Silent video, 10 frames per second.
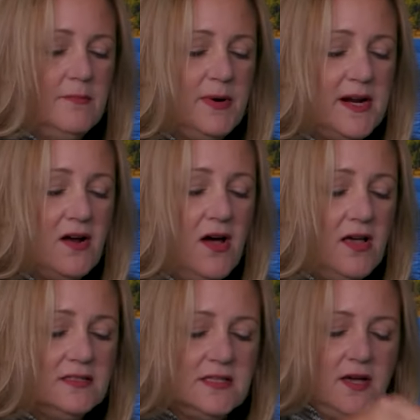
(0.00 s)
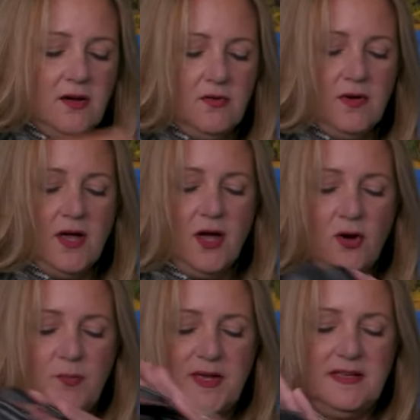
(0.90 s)
but it also
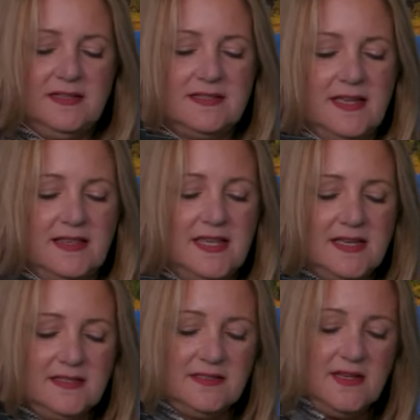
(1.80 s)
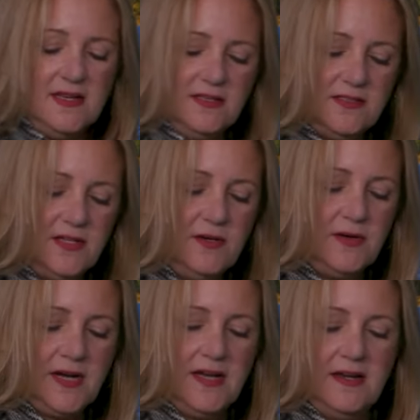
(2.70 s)
opens like this, so you
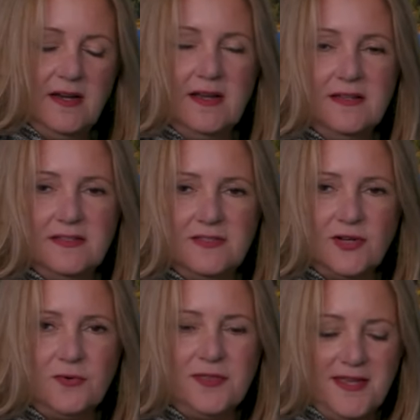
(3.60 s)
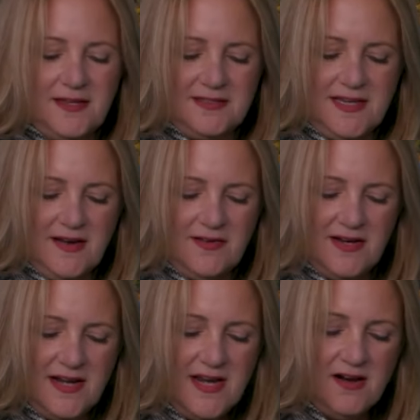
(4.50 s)
can stow things down
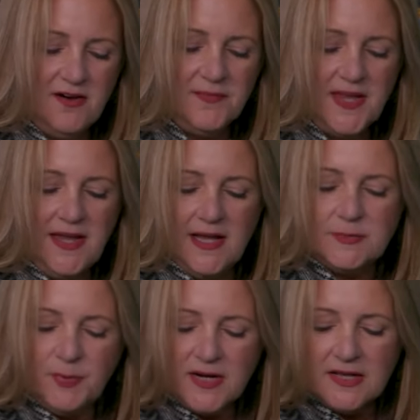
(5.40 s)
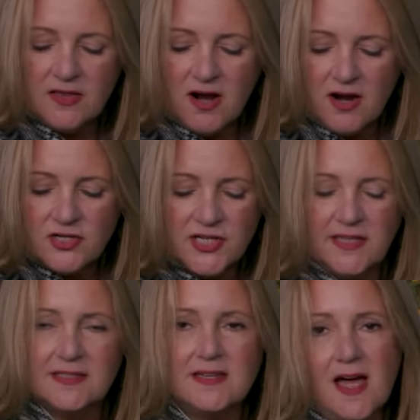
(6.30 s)
in here. It's pretty large.
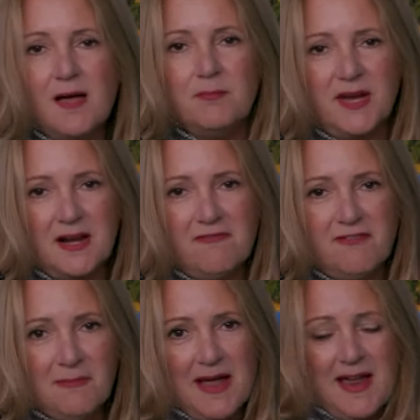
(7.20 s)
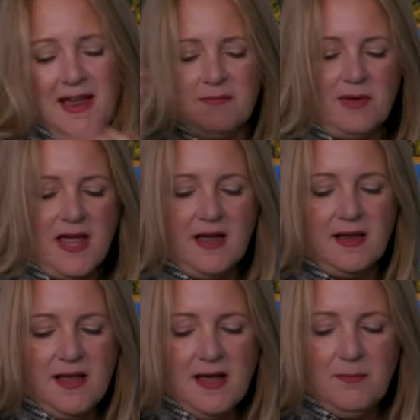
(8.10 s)
It's not big enough for my handbag,
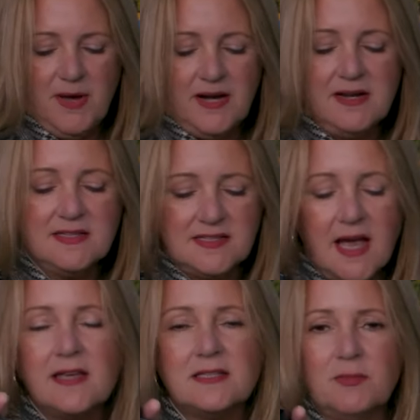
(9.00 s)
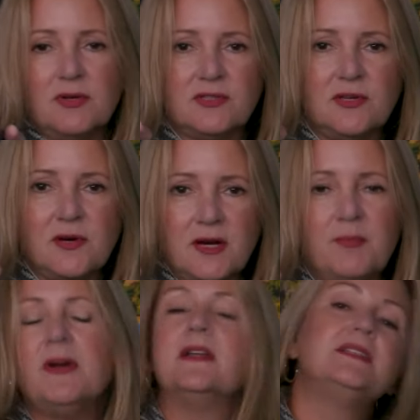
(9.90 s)
but it is sizable, so you could
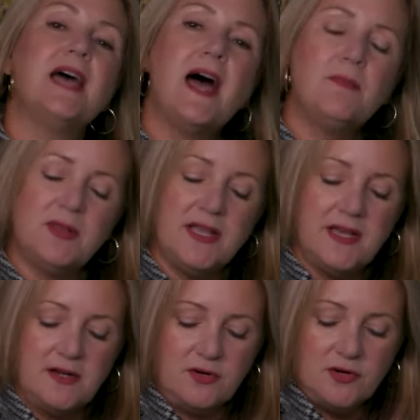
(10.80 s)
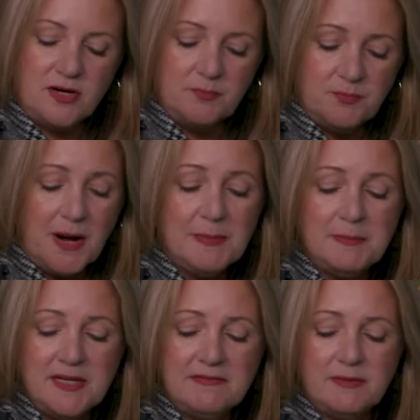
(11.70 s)
put a tablet, or you could
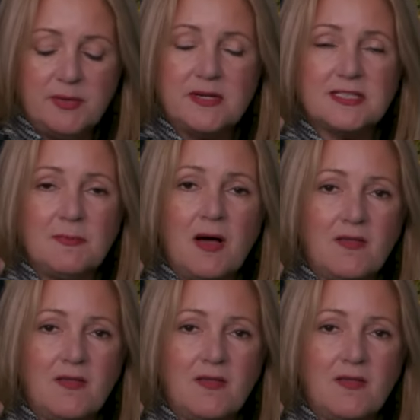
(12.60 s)
probably even put a small